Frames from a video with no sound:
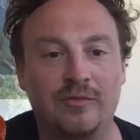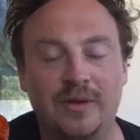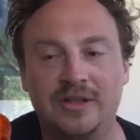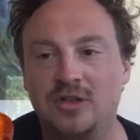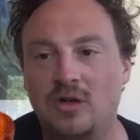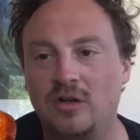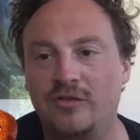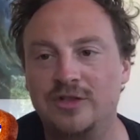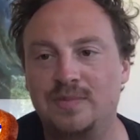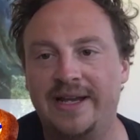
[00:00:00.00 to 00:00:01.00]
but Sokolov
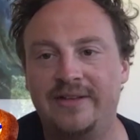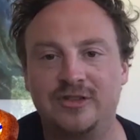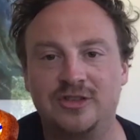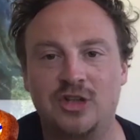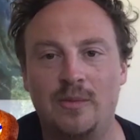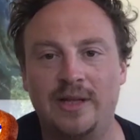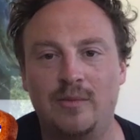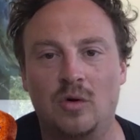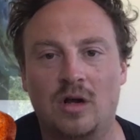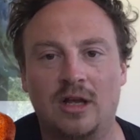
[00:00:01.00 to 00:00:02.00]
has played for so many
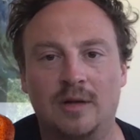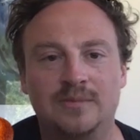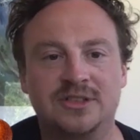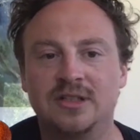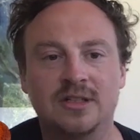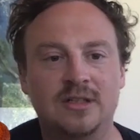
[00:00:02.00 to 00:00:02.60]
more clubs.